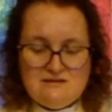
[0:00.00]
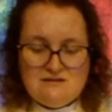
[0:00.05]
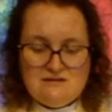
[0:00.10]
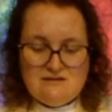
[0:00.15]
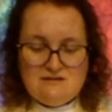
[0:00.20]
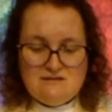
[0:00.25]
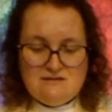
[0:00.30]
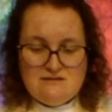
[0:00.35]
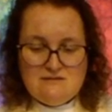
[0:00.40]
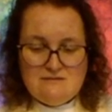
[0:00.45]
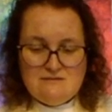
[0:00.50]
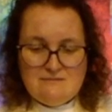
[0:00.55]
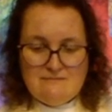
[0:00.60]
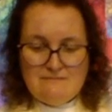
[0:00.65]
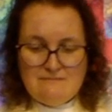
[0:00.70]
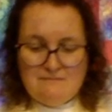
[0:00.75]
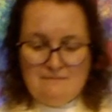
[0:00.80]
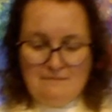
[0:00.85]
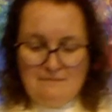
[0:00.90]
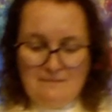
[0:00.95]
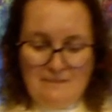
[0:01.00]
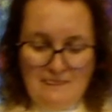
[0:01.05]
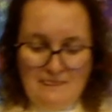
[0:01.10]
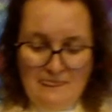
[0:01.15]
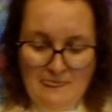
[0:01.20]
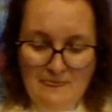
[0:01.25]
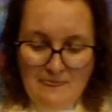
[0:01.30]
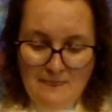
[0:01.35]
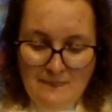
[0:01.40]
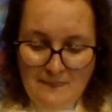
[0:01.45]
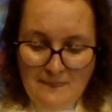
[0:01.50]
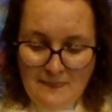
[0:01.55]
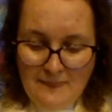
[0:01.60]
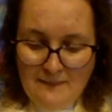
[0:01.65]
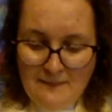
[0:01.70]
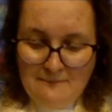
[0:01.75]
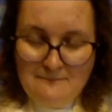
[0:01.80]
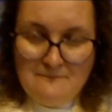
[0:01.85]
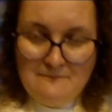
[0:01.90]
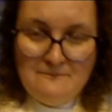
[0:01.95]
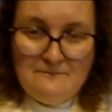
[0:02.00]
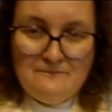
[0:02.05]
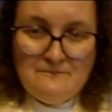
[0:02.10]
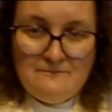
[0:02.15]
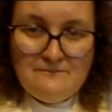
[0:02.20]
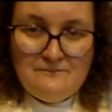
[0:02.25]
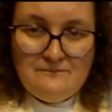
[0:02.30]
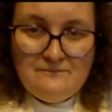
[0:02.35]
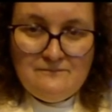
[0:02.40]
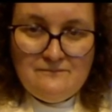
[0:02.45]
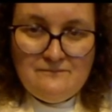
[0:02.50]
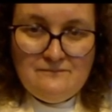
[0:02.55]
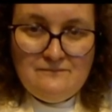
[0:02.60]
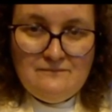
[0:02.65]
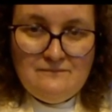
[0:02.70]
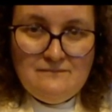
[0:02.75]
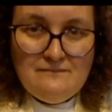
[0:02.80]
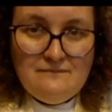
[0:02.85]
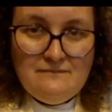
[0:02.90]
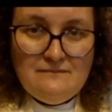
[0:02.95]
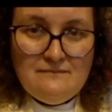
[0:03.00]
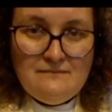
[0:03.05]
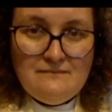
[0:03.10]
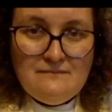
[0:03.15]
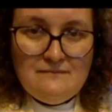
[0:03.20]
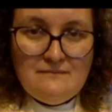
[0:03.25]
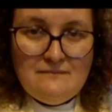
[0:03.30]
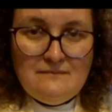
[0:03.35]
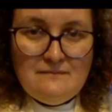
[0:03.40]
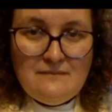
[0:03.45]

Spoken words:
[no speech]